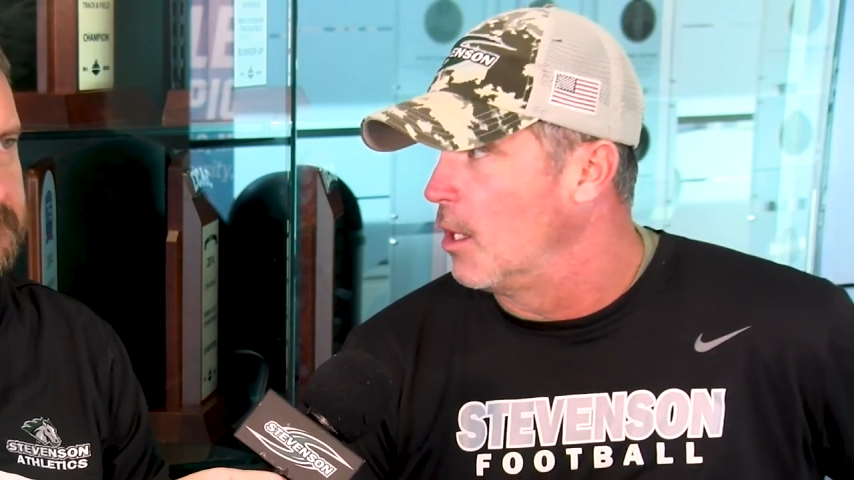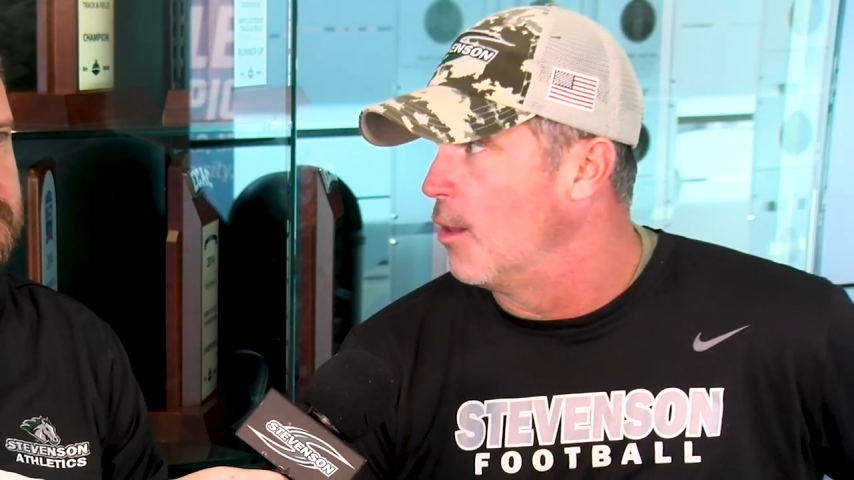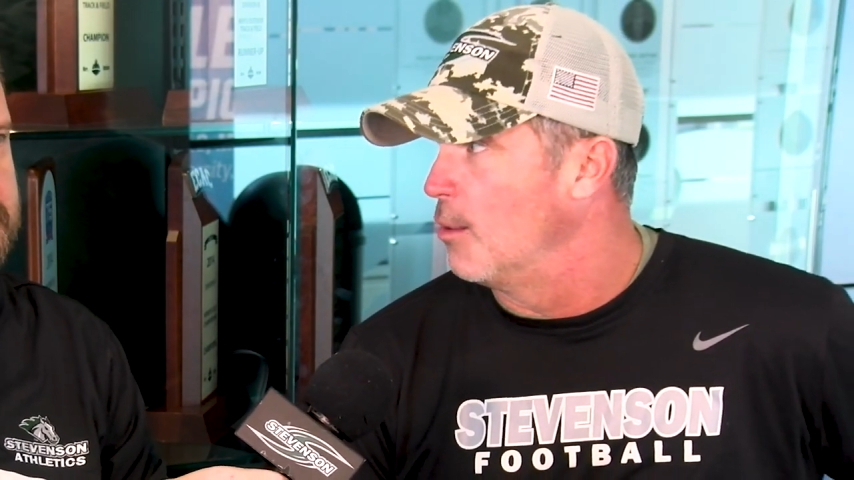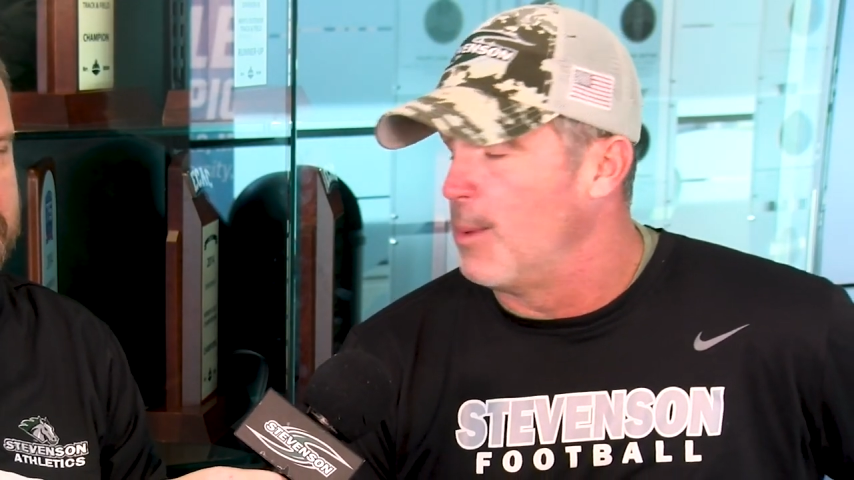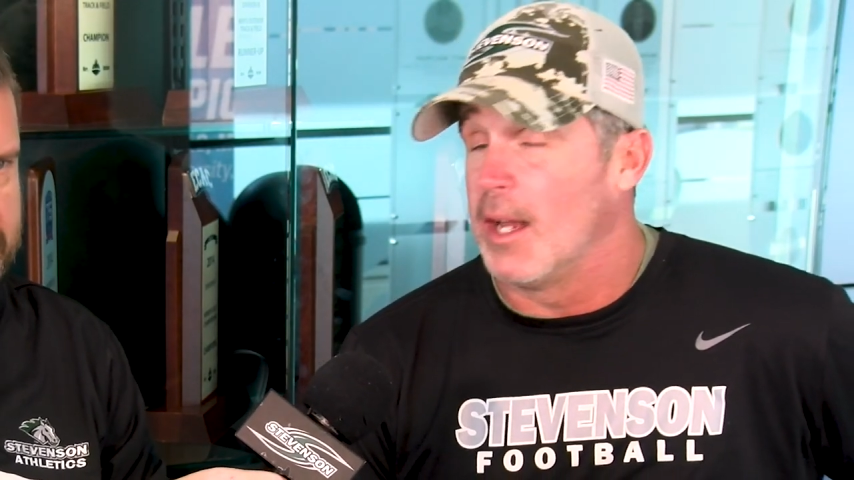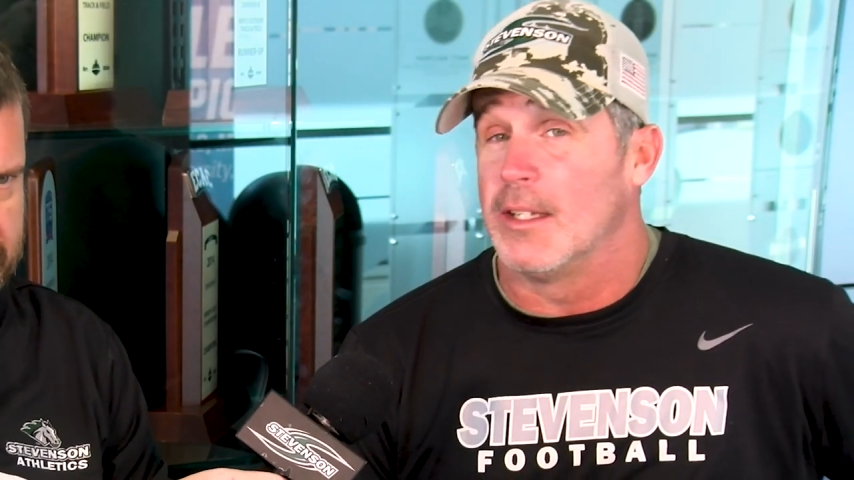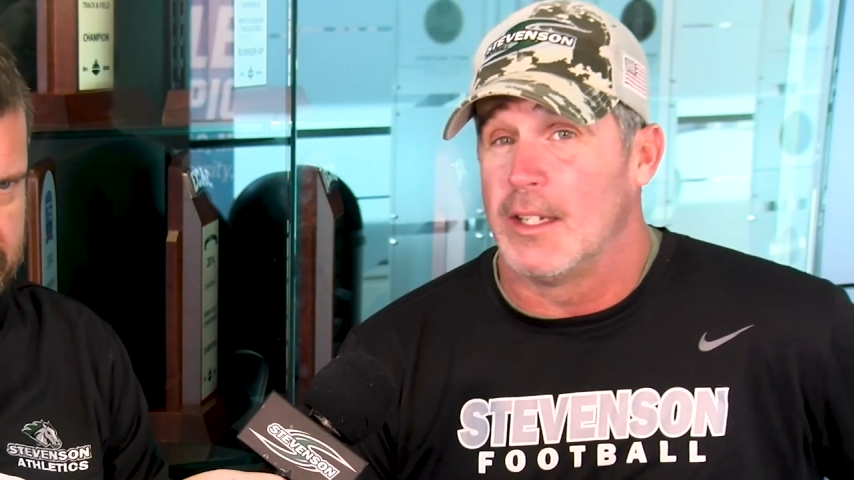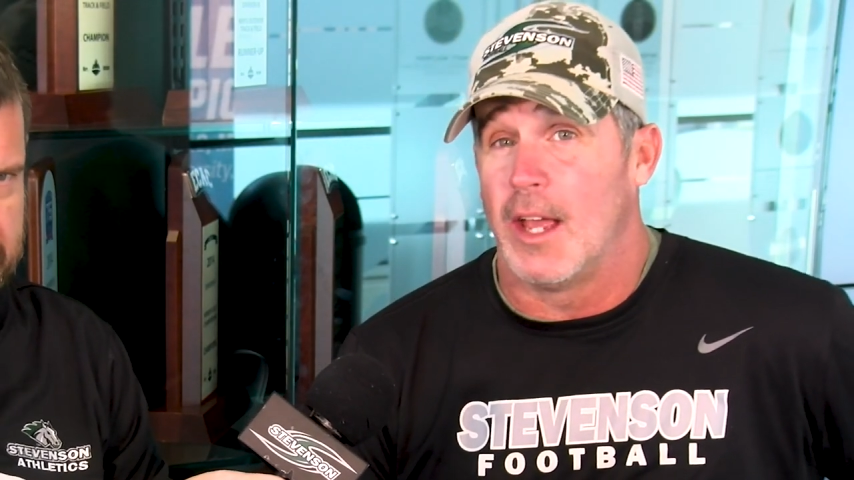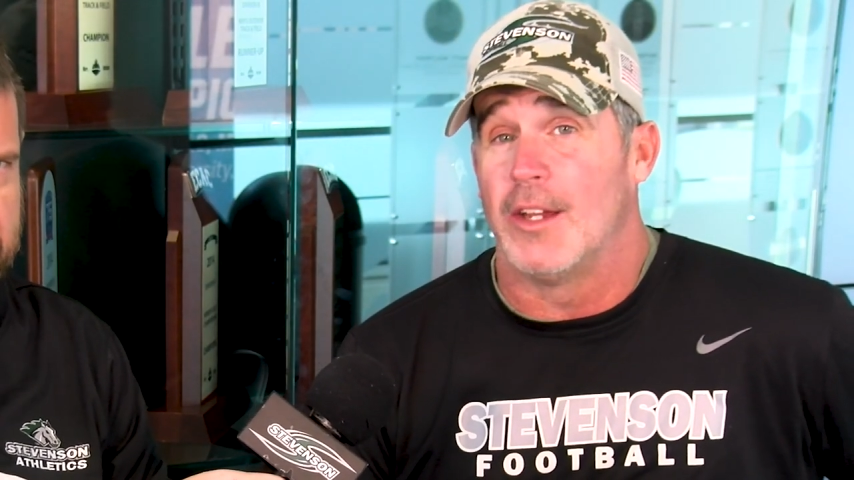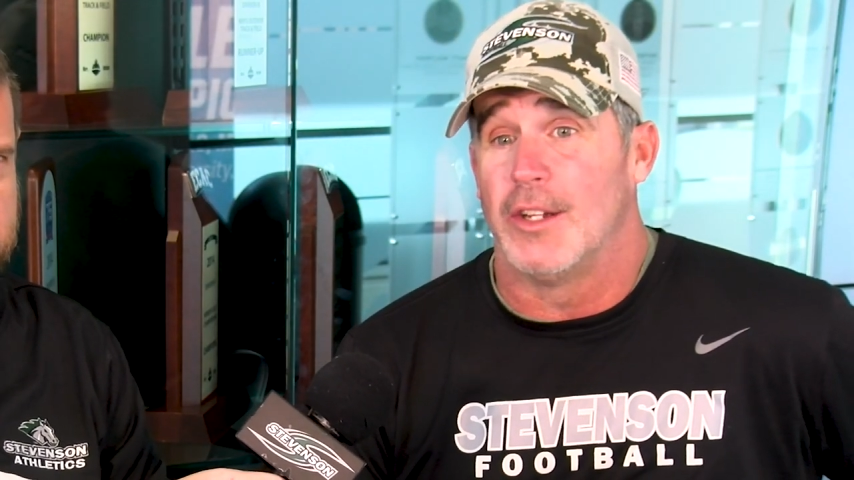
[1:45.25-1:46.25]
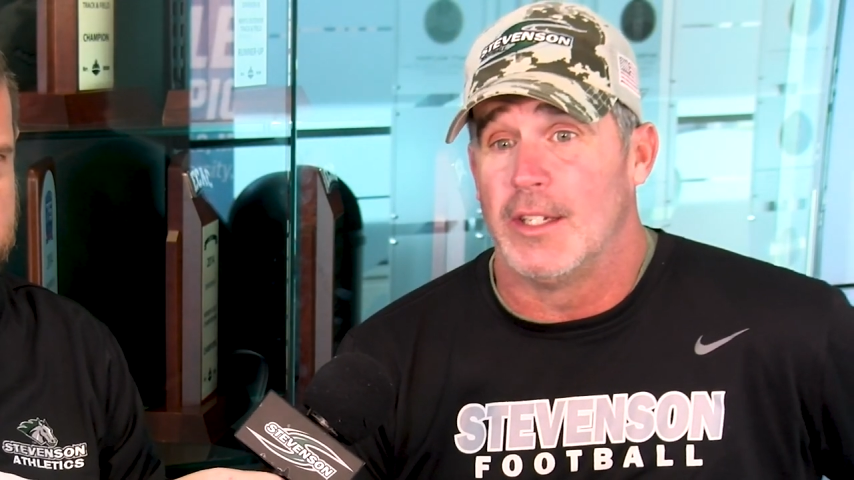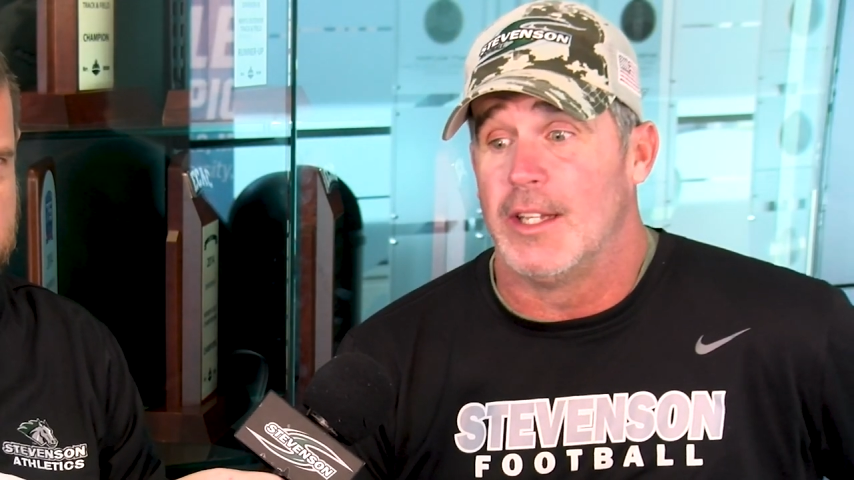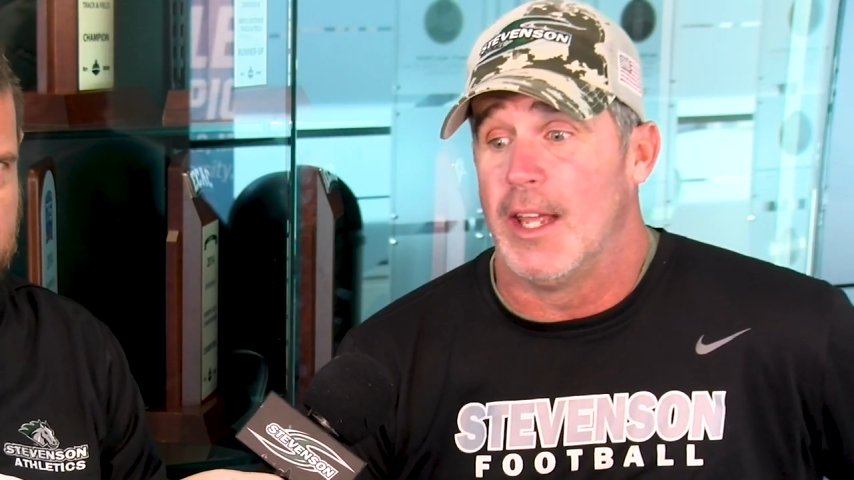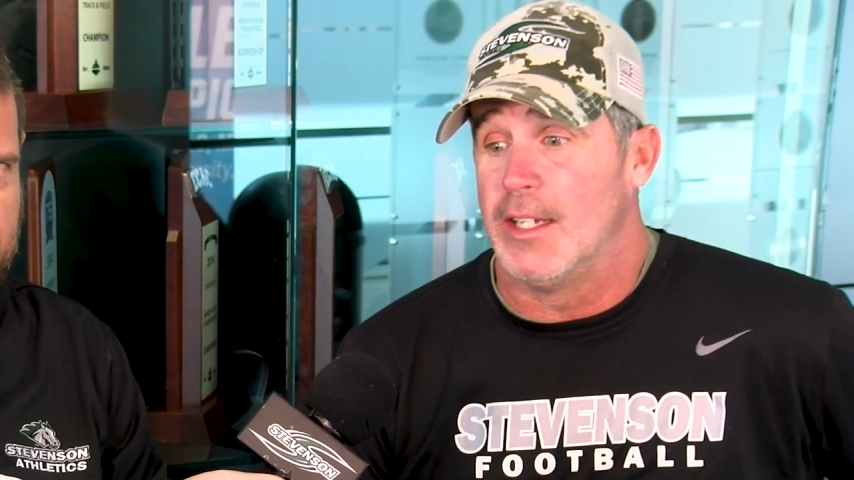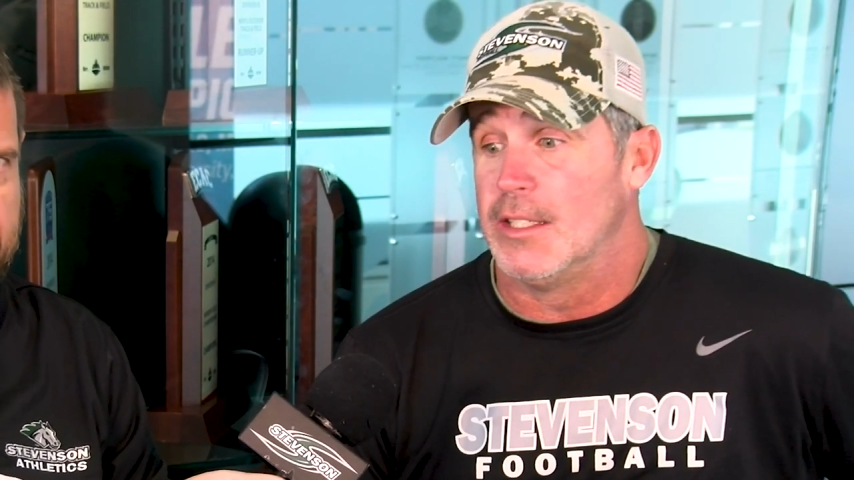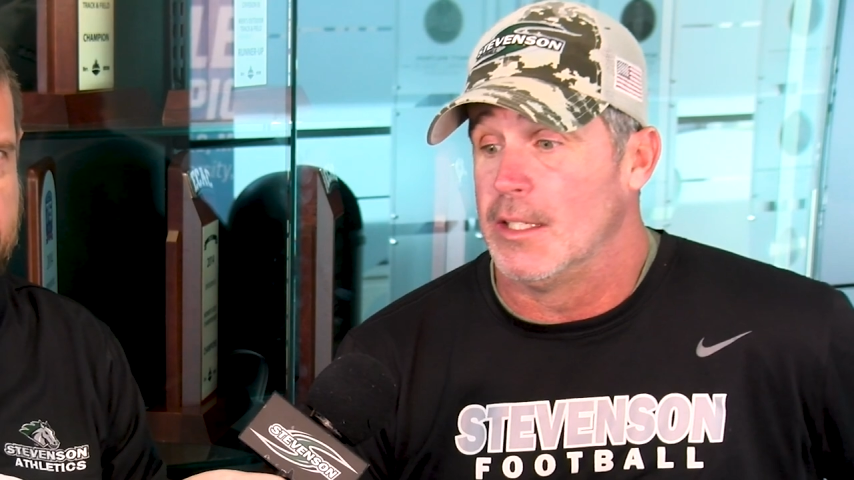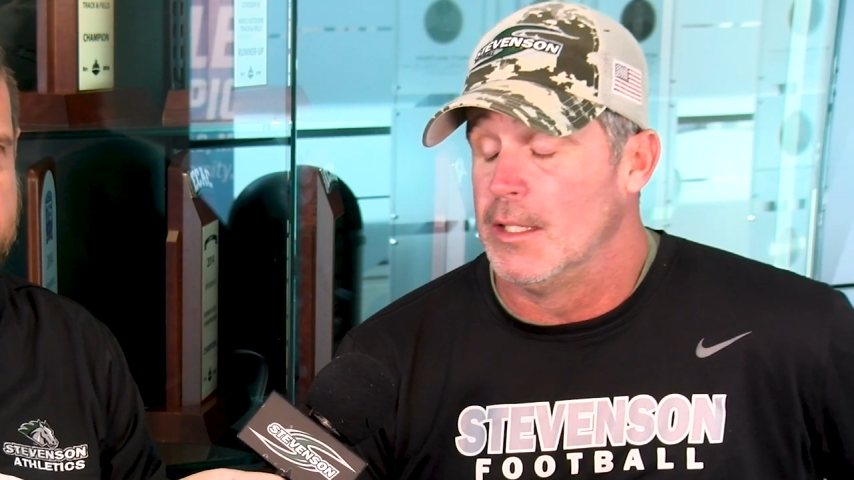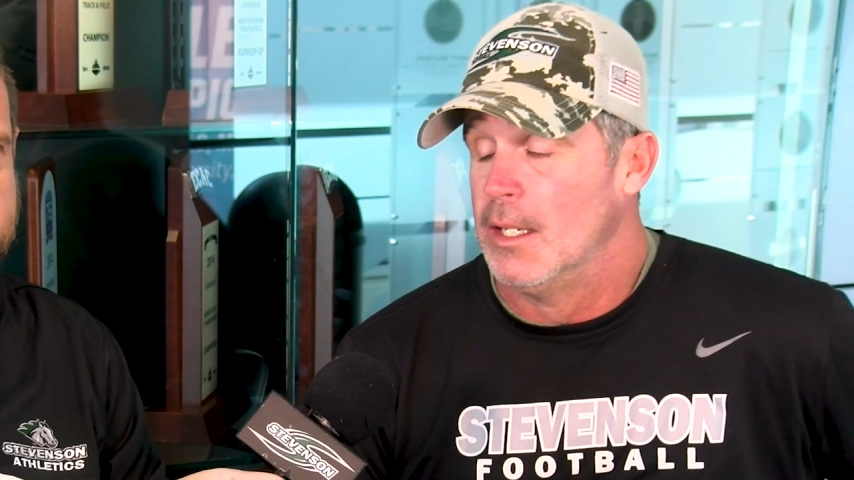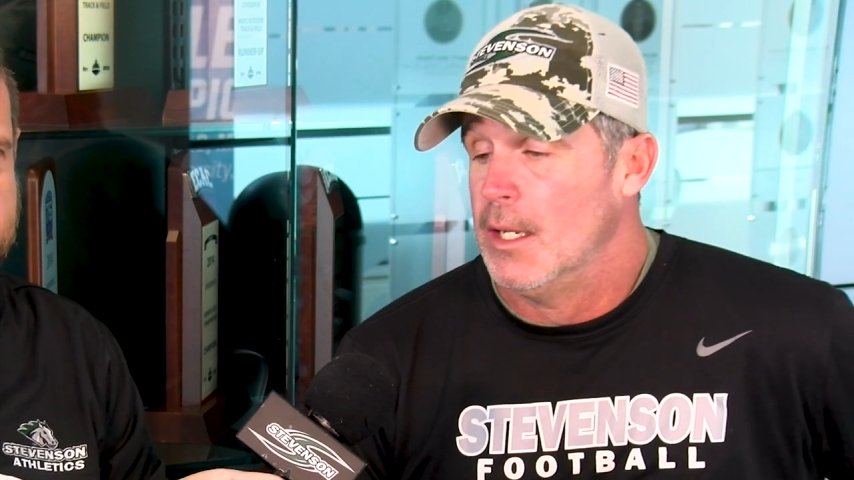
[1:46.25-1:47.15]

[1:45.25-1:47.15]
together back in the Gallaudet days, and